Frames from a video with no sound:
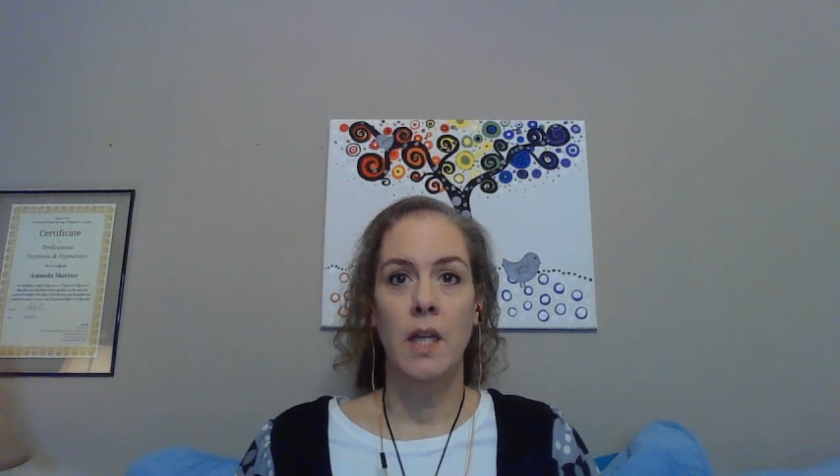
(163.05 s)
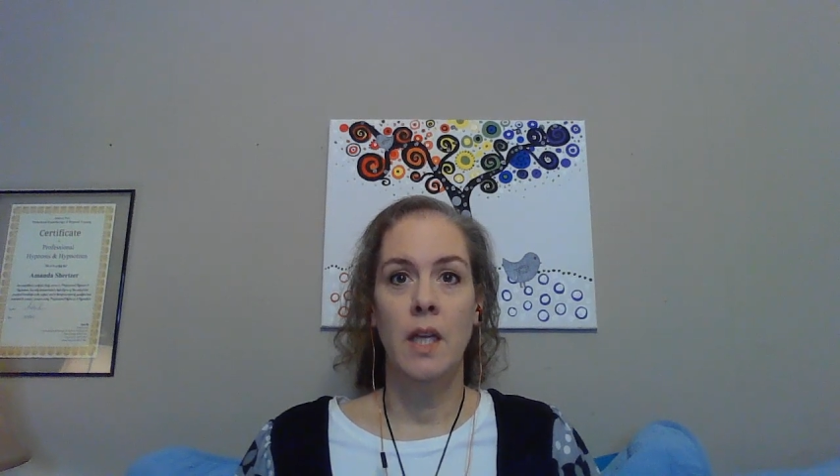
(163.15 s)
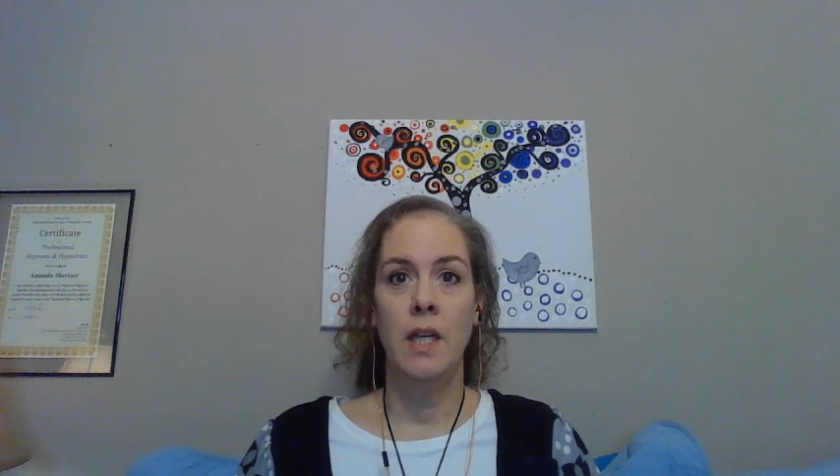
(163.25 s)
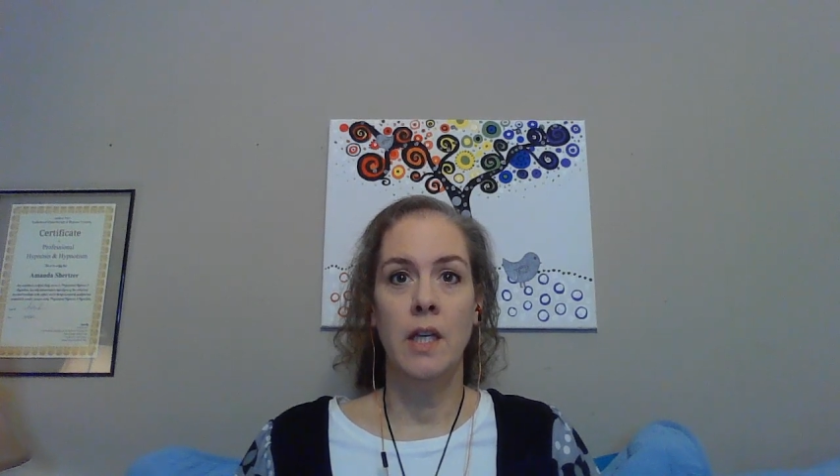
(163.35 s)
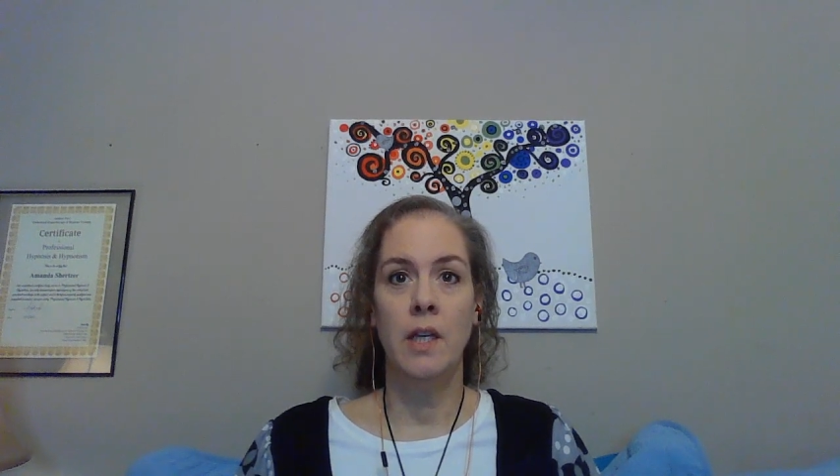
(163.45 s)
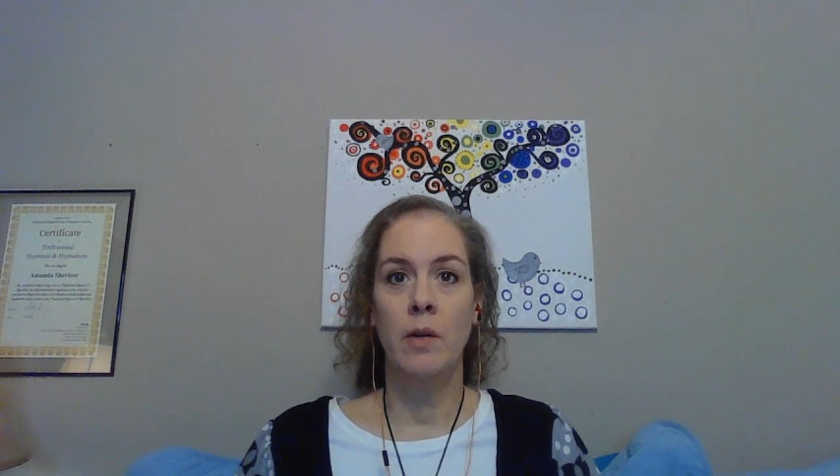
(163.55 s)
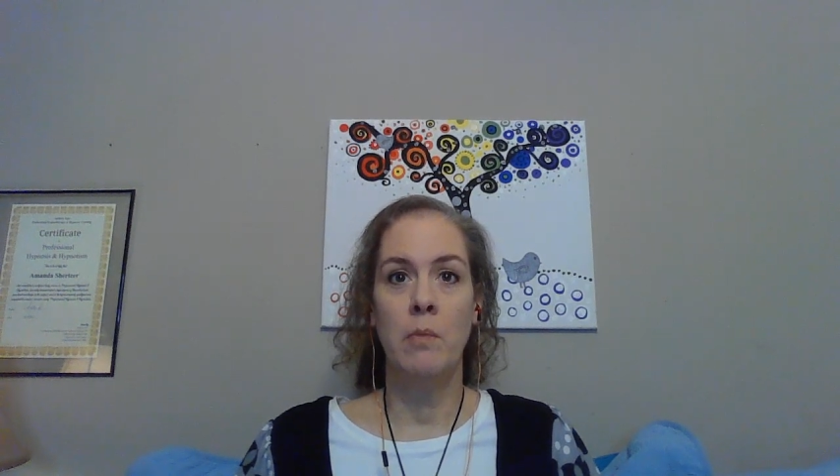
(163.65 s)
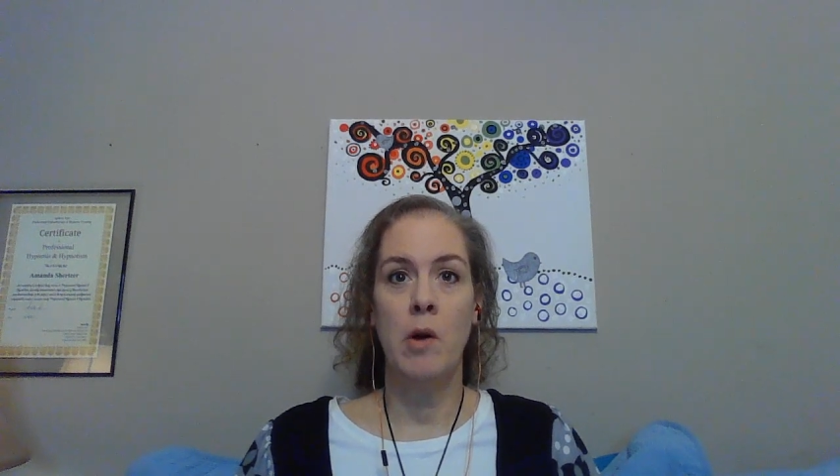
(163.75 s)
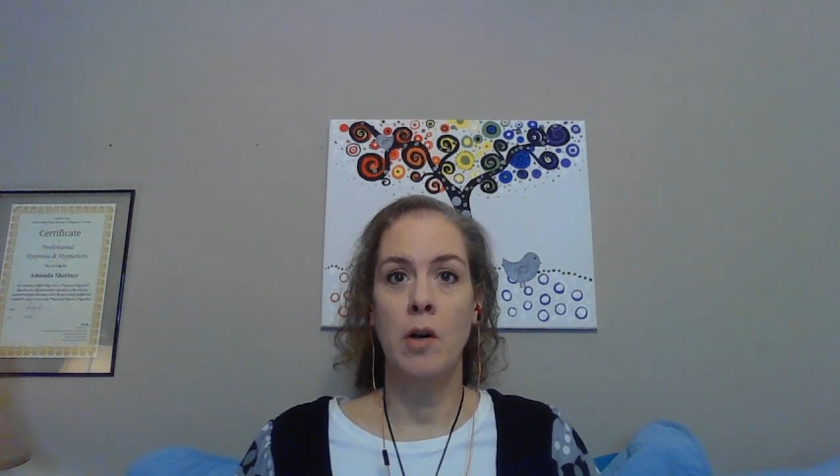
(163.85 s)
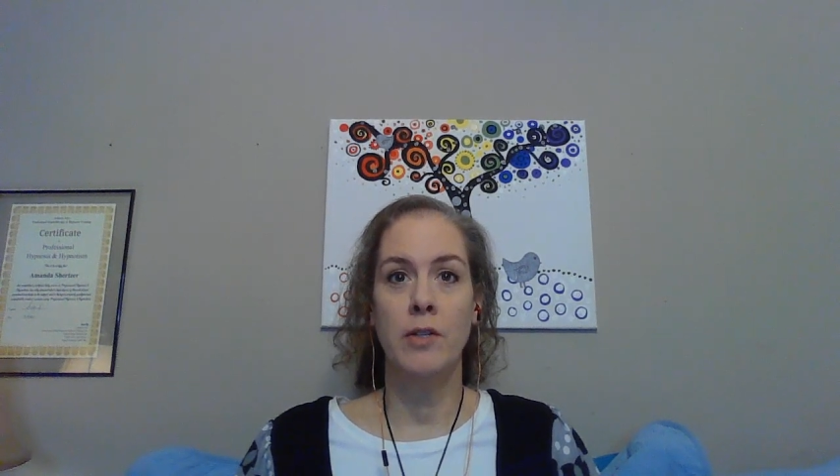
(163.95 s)
he can go to
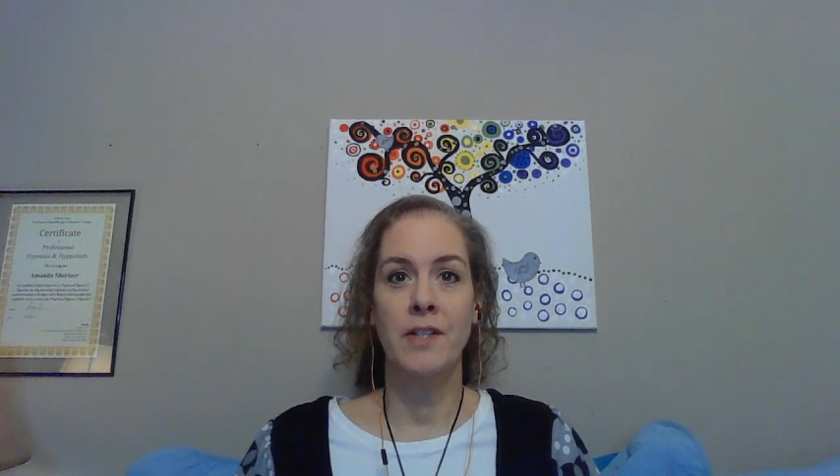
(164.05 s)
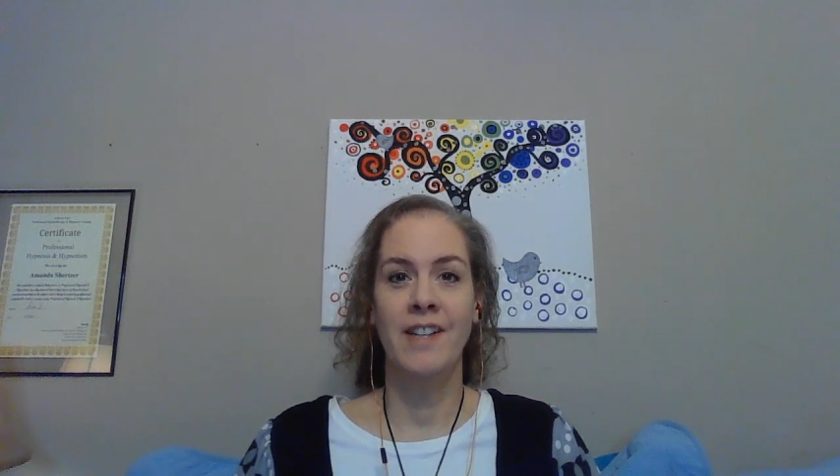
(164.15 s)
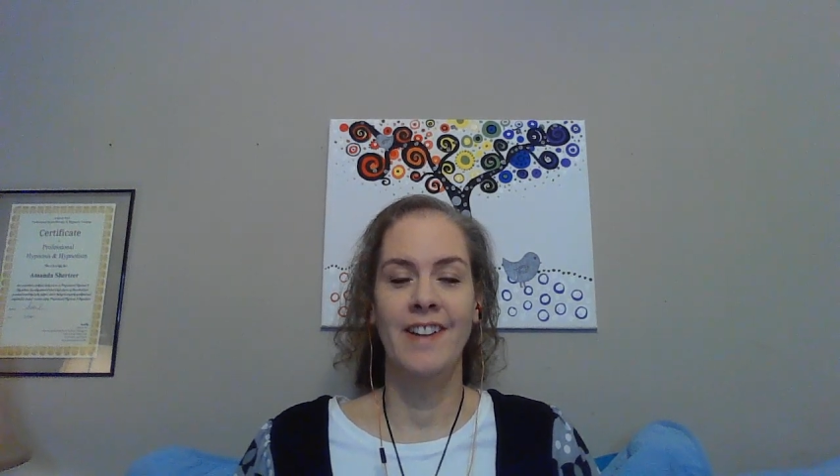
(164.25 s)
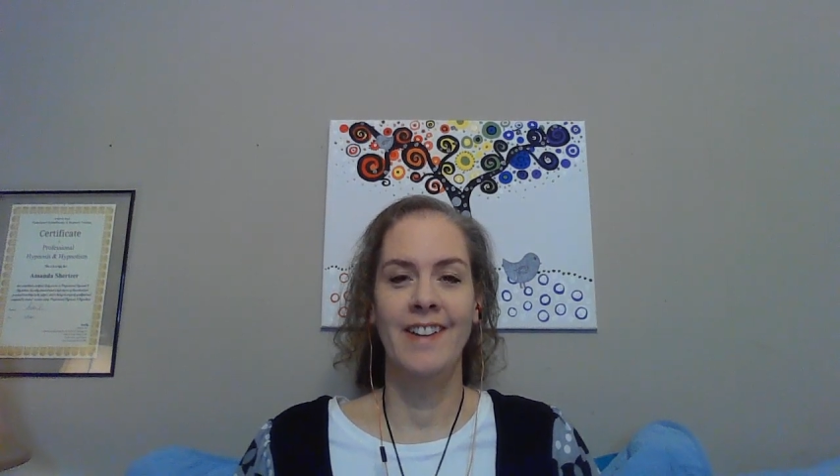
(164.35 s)
Mars.